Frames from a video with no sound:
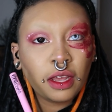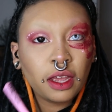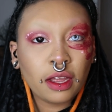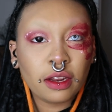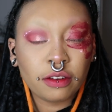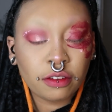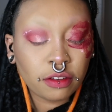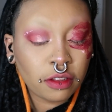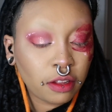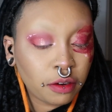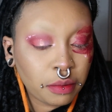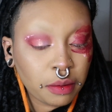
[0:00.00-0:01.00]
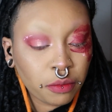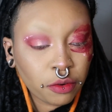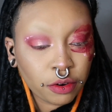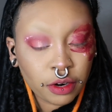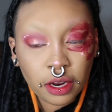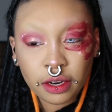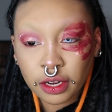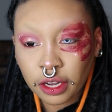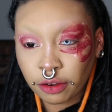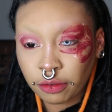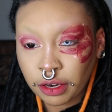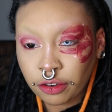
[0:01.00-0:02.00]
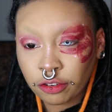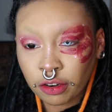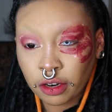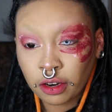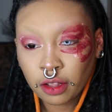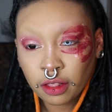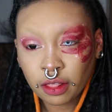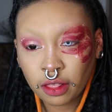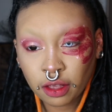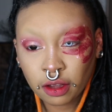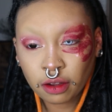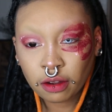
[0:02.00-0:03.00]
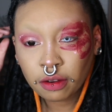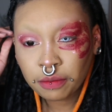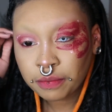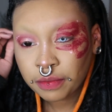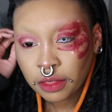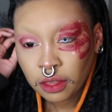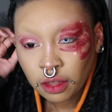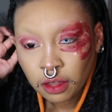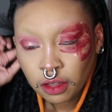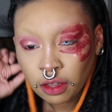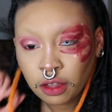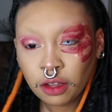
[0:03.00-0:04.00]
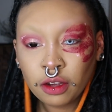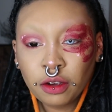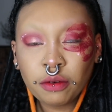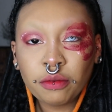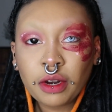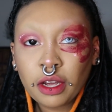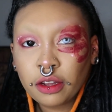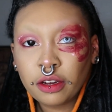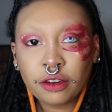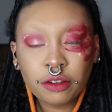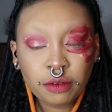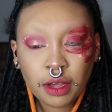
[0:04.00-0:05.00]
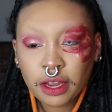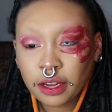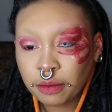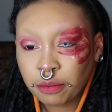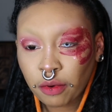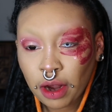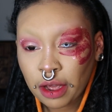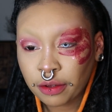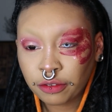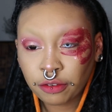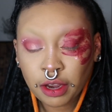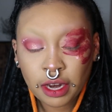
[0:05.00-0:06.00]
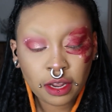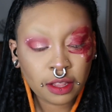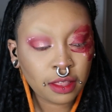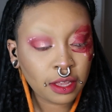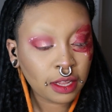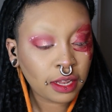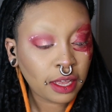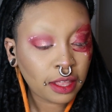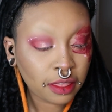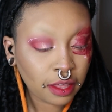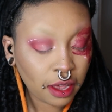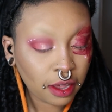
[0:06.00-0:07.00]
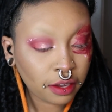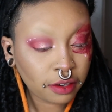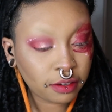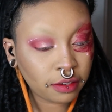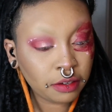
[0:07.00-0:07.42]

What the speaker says: I added just a little bit more decoration there. We're not gonna do any brows or anything like that.